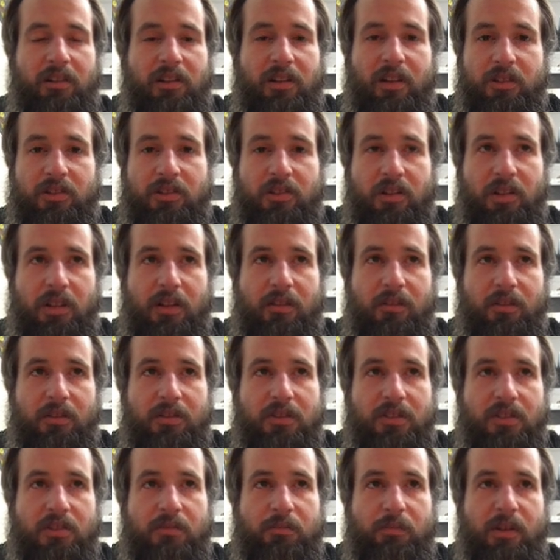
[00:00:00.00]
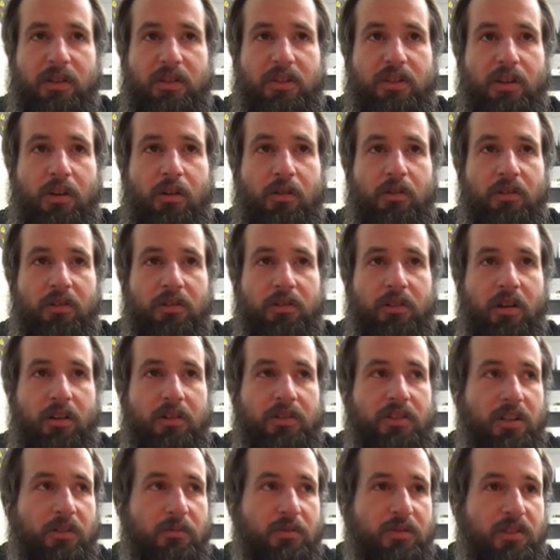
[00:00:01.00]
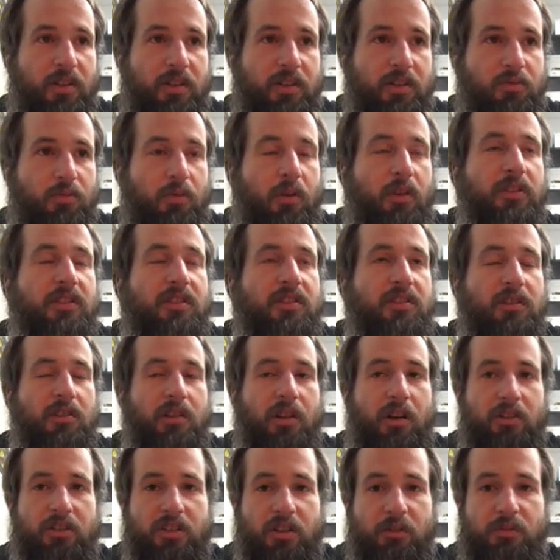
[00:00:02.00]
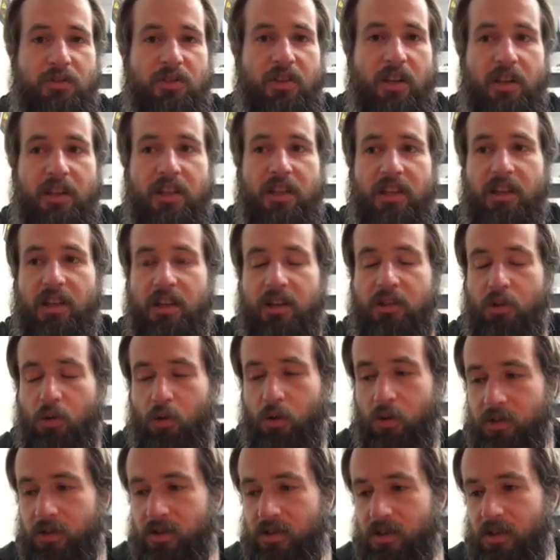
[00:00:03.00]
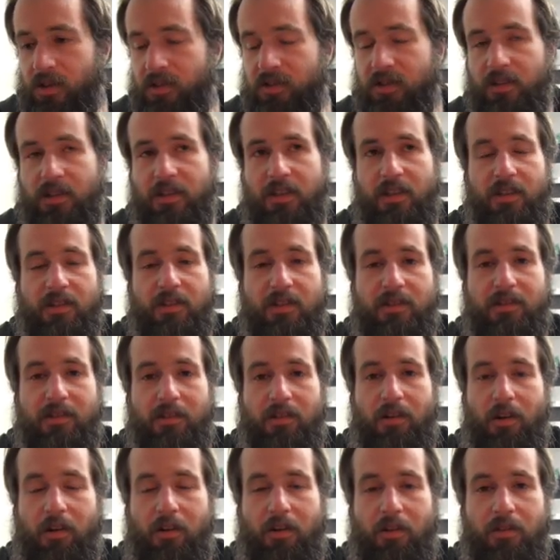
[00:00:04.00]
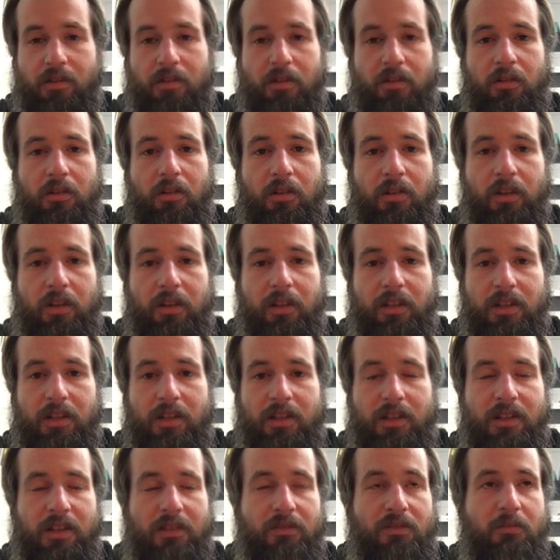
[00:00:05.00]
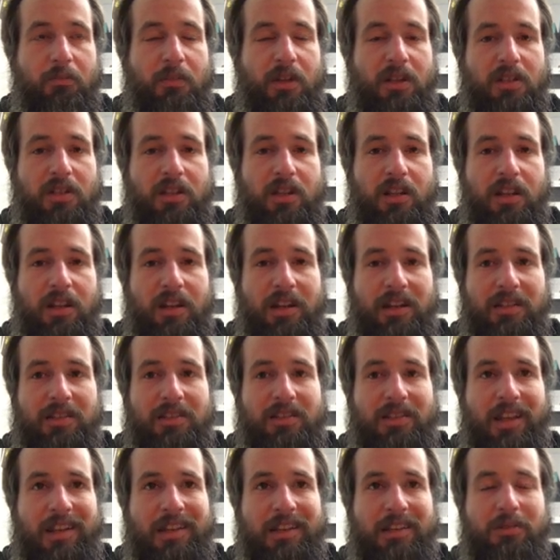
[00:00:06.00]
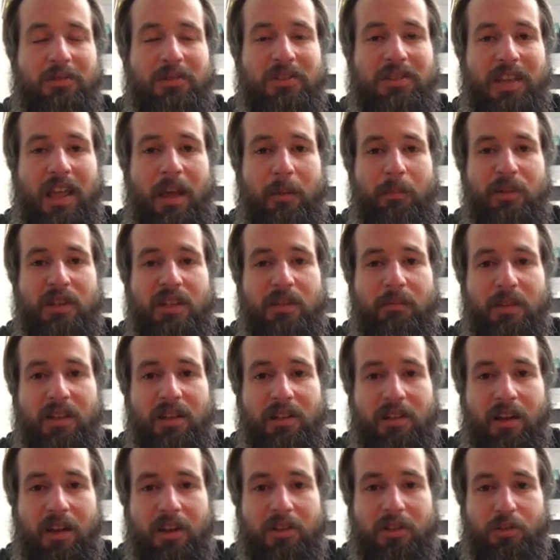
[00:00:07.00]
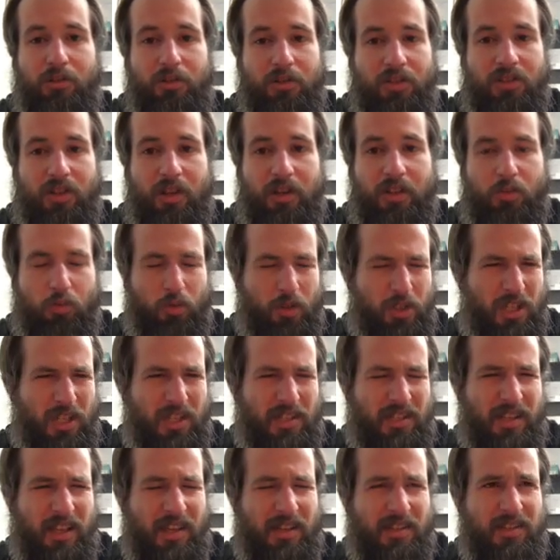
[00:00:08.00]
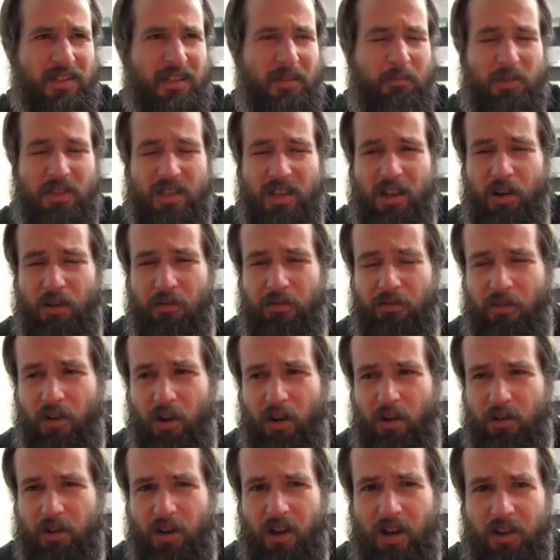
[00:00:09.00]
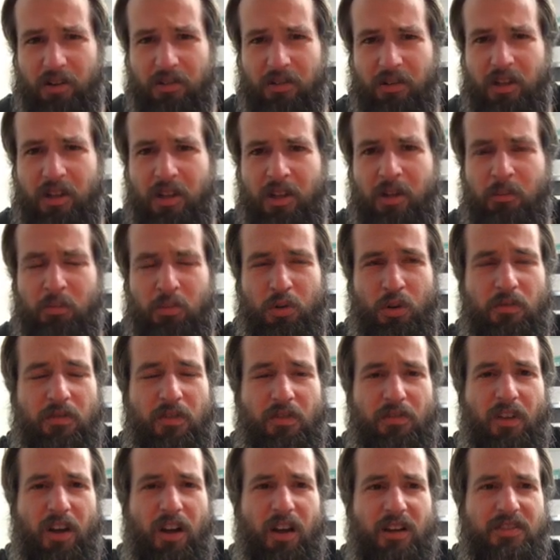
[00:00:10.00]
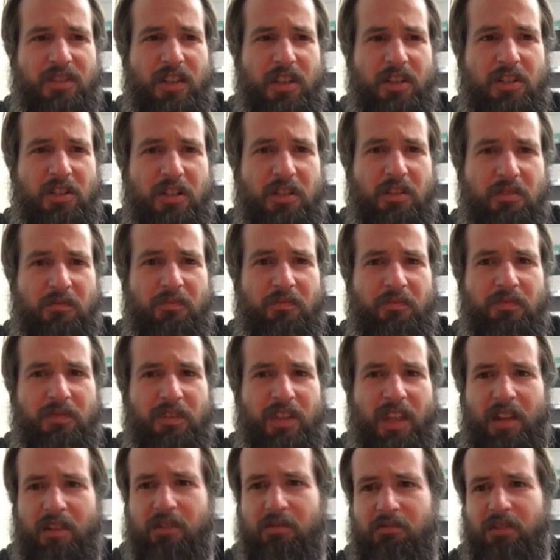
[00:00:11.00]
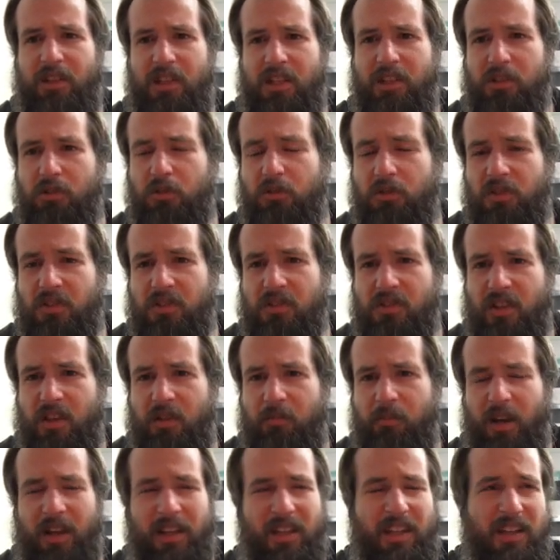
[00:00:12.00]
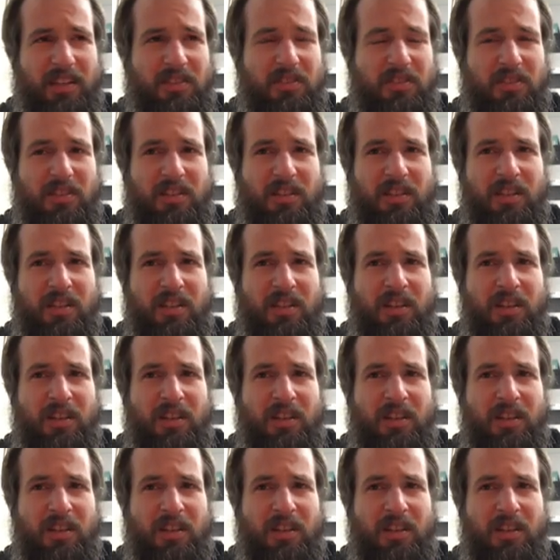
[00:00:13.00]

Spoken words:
cholesterol levels. It's been shown in long-term studies. Well, this is a long-term study. He ignores this in his article. He doesn't even mention it, and instead he uses epidemiological studies, which he says himself are not proof of causation, yet he uses them against